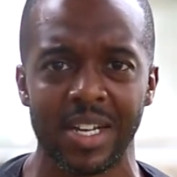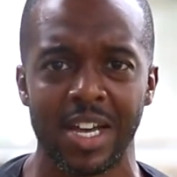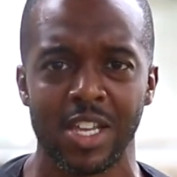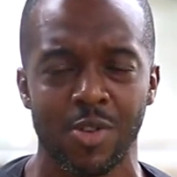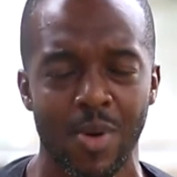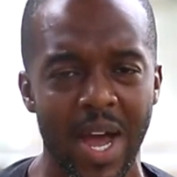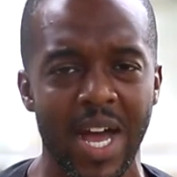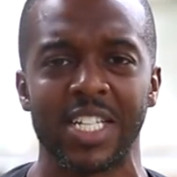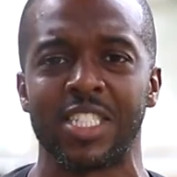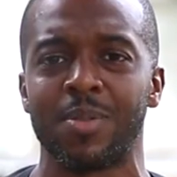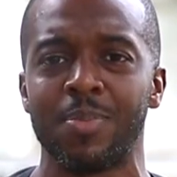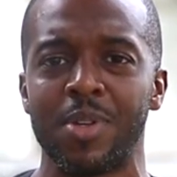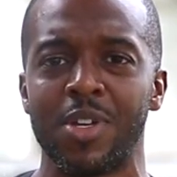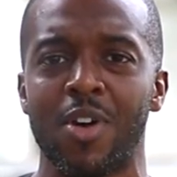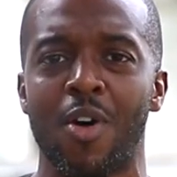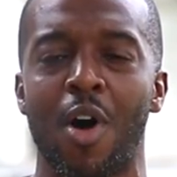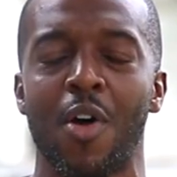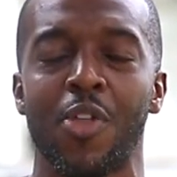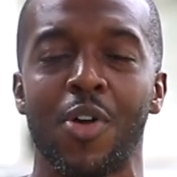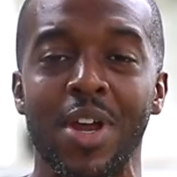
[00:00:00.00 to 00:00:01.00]
And you ask
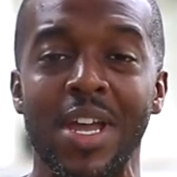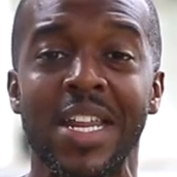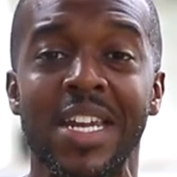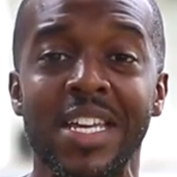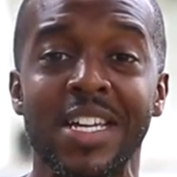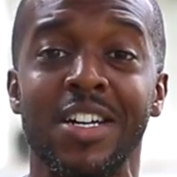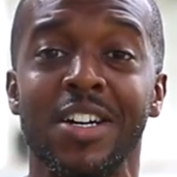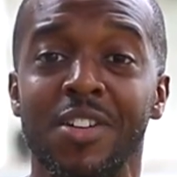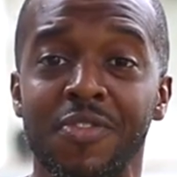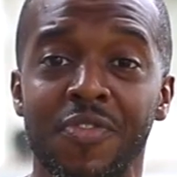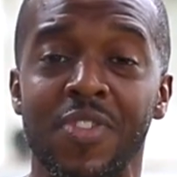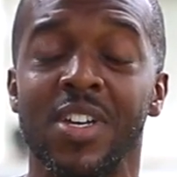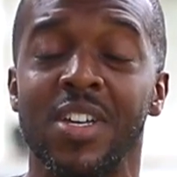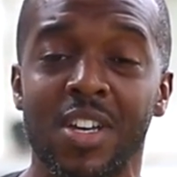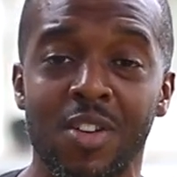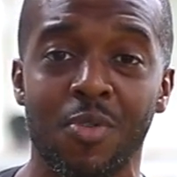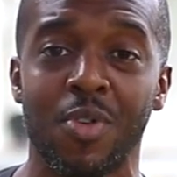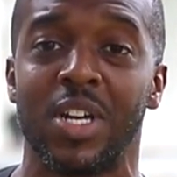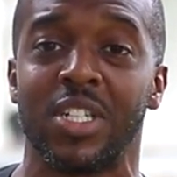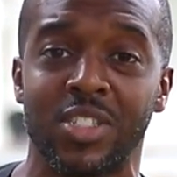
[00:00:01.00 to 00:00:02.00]
me, are there any good
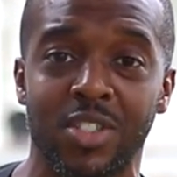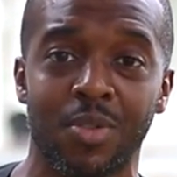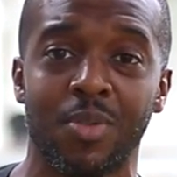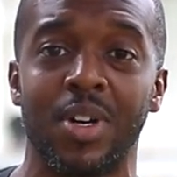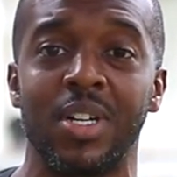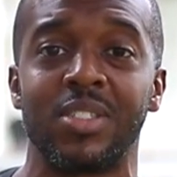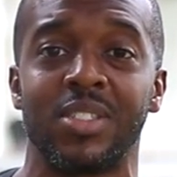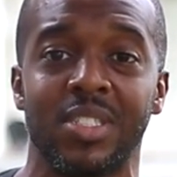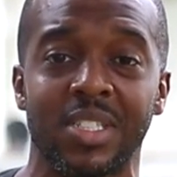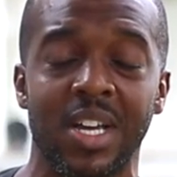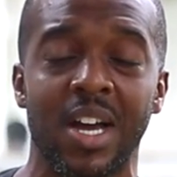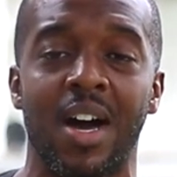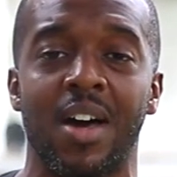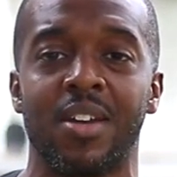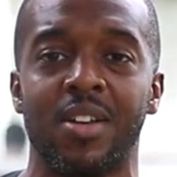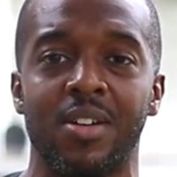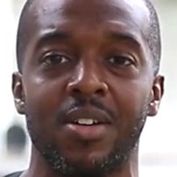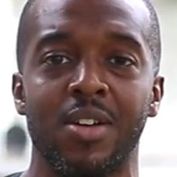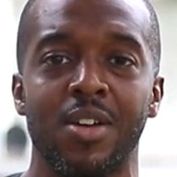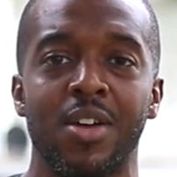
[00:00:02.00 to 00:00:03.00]
vegan restaurants in
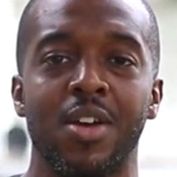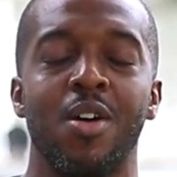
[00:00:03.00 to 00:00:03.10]
Ghana?